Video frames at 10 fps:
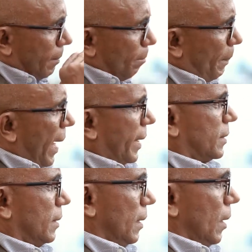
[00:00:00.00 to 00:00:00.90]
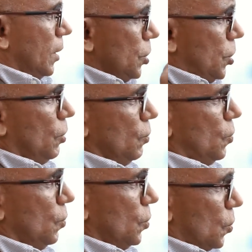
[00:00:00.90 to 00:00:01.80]
impact due
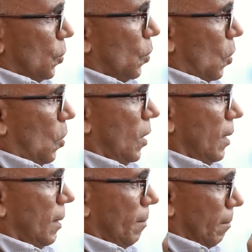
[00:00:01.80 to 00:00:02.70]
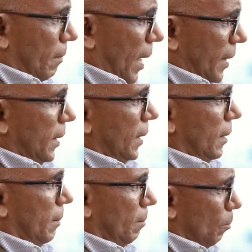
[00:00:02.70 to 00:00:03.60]
to so-called
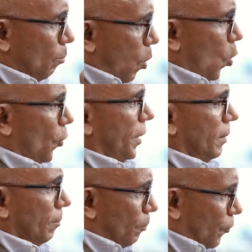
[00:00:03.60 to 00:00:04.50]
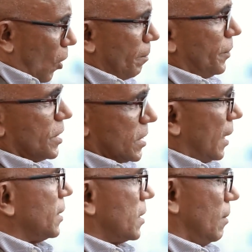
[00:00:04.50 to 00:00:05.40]
money borrowing from the
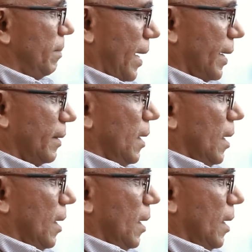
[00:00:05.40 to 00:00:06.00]
central bank,